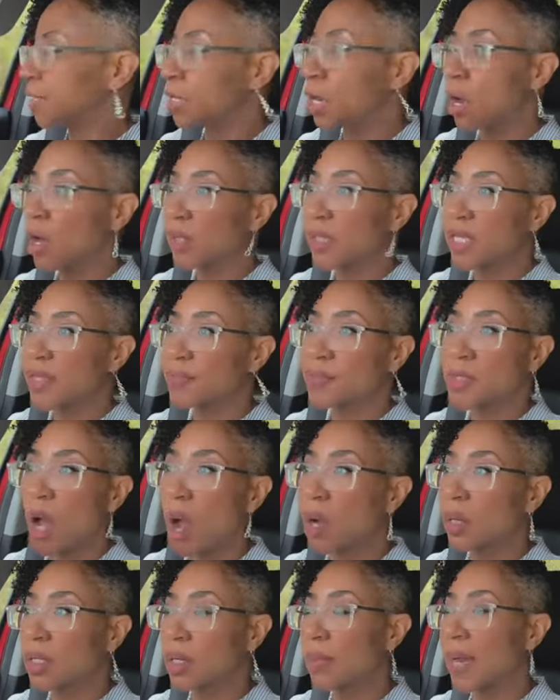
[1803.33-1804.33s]
And y'all keep
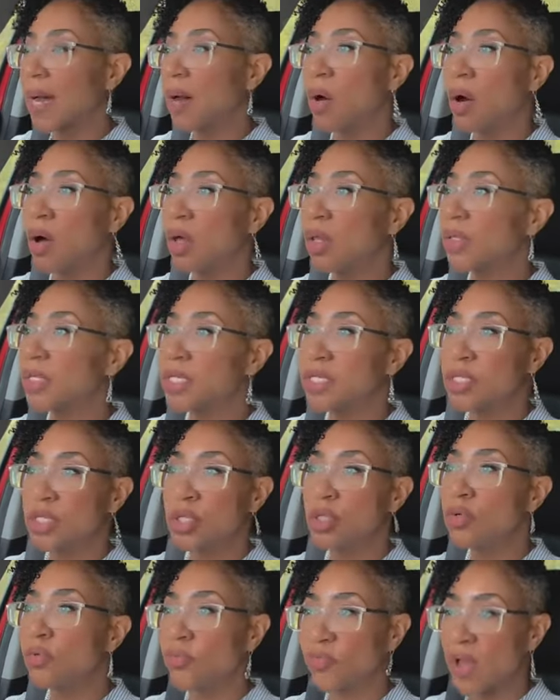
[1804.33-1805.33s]
talking about all
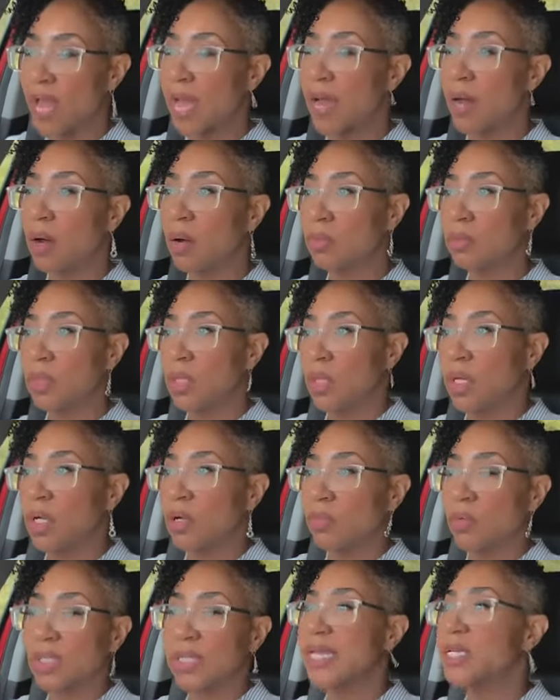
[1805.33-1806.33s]
these newfound
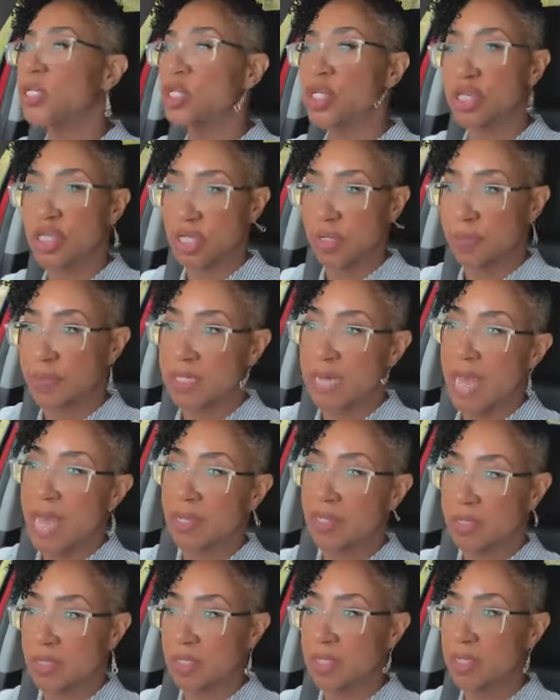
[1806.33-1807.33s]
relationship
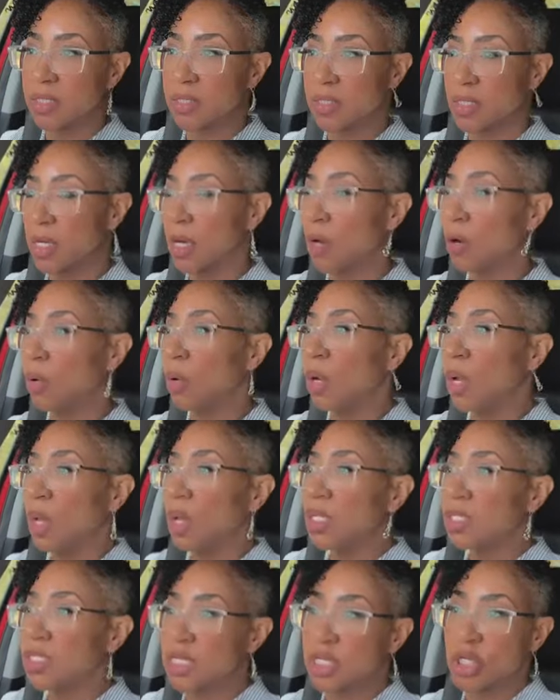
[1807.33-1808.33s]
statuses, you know,
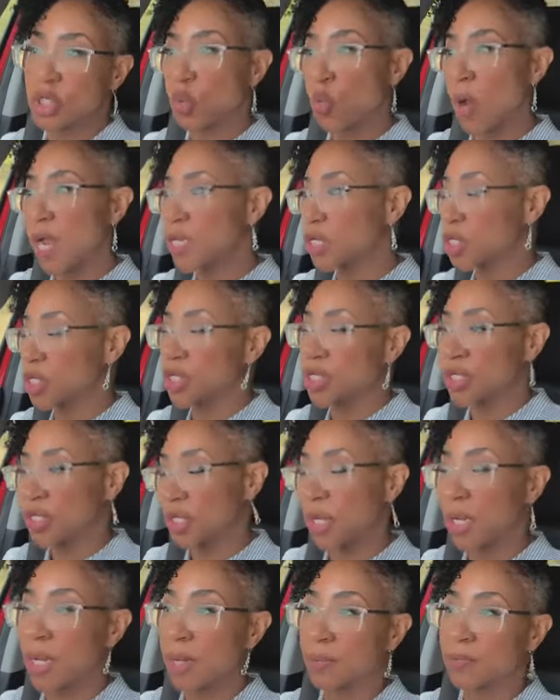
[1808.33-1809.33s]

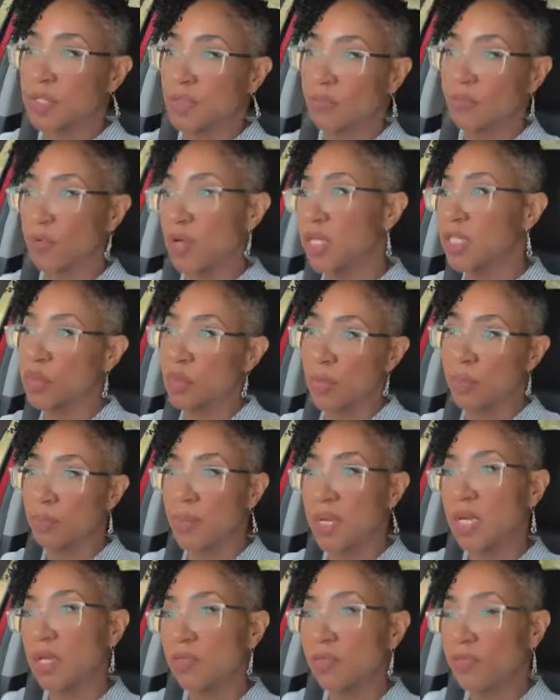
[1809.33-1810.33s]
situationships and friends
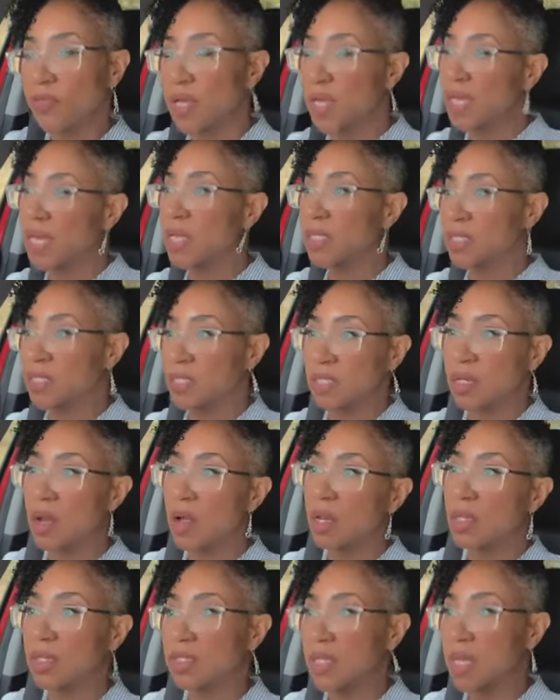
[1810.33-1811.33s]
with benefits
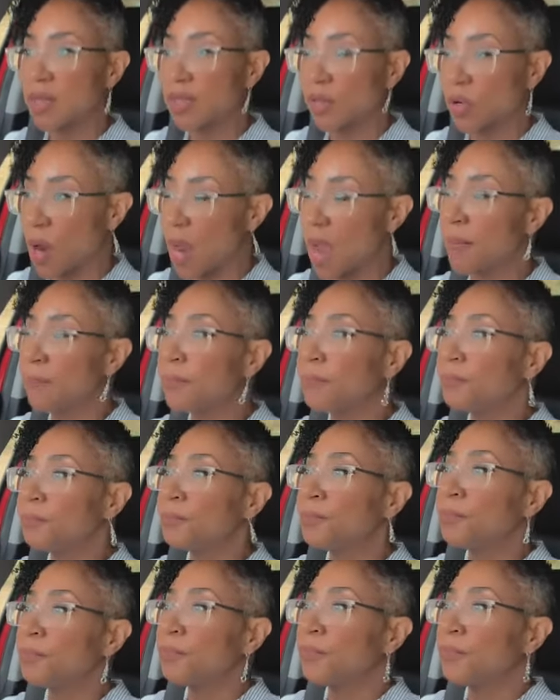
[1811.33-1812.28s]
and all this other crap.